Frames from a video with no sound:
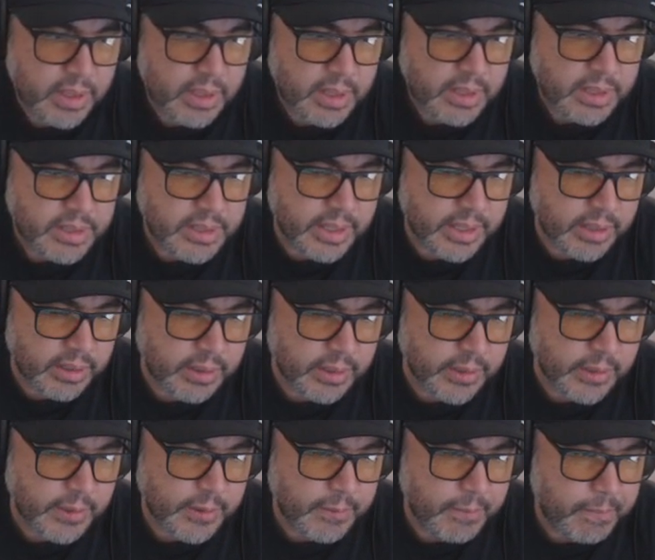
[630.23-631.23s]
Let's take a look.
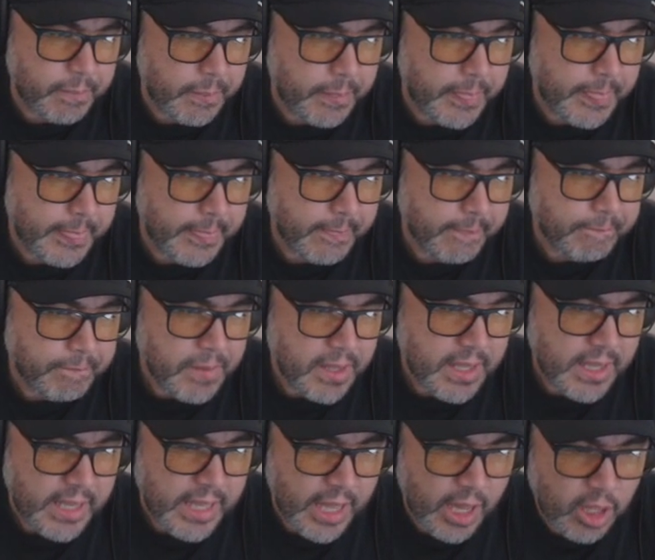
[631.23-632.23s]

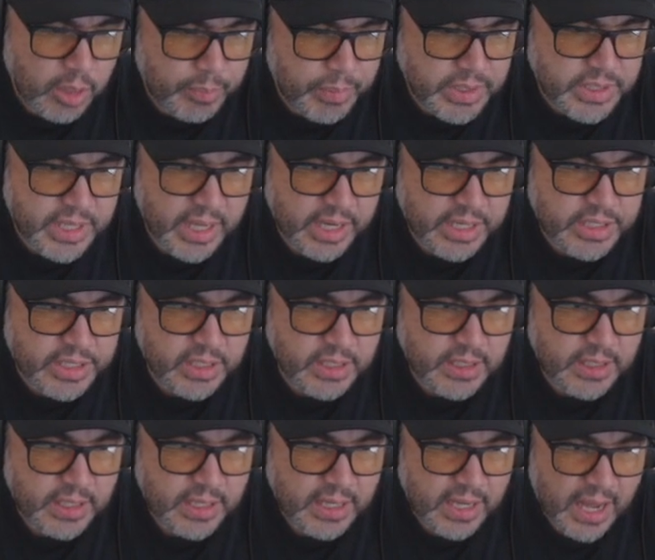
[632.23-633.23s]
Health
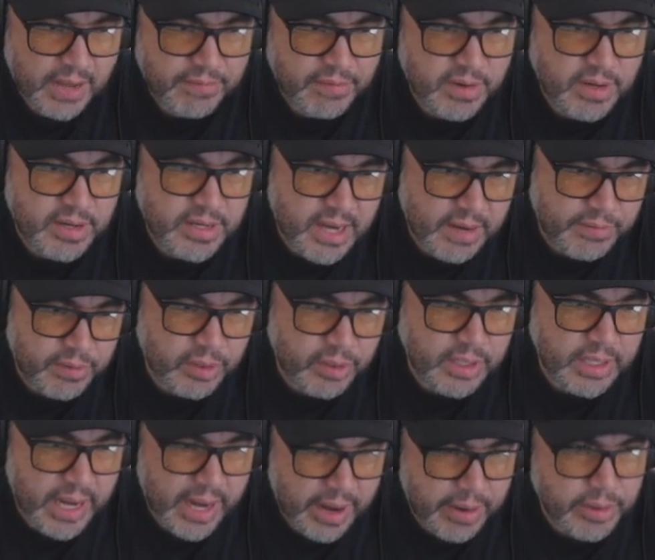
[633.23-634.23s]
protection, I've never
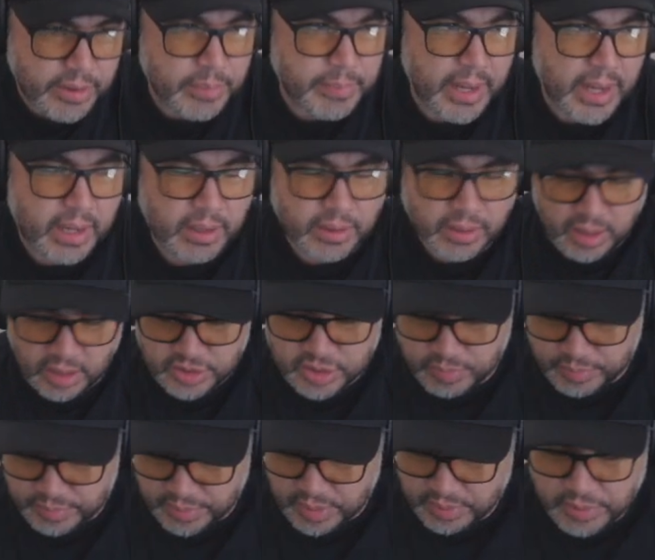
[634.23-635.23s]
cared about on
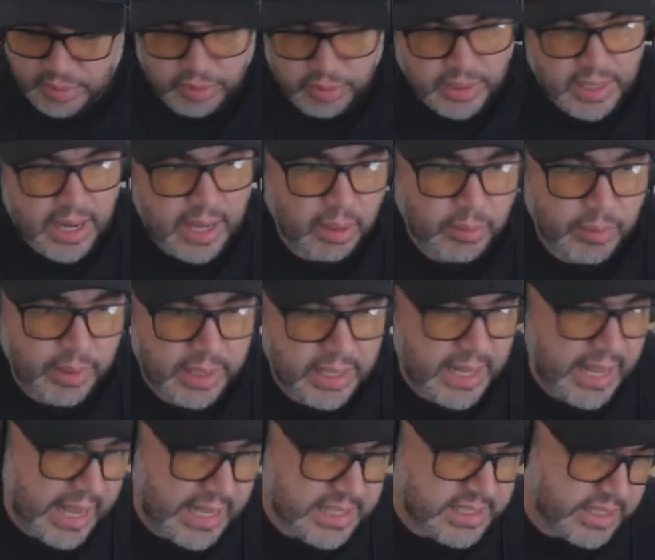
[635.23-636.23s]
Supreme Leader Kylo Ren. It
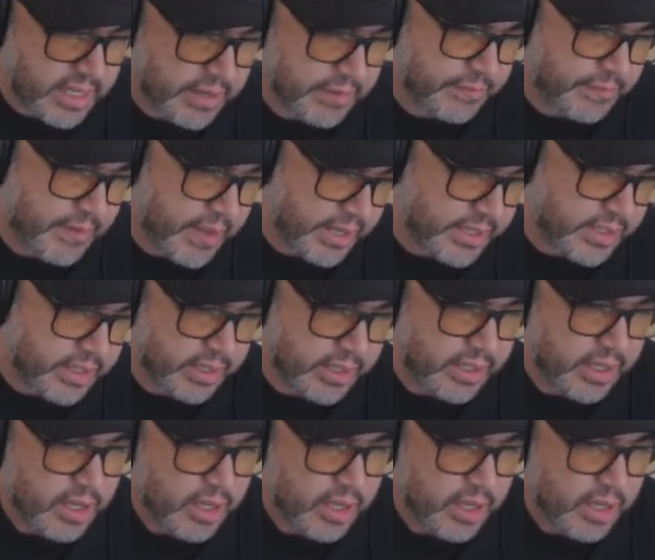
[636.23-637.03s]
has not affected.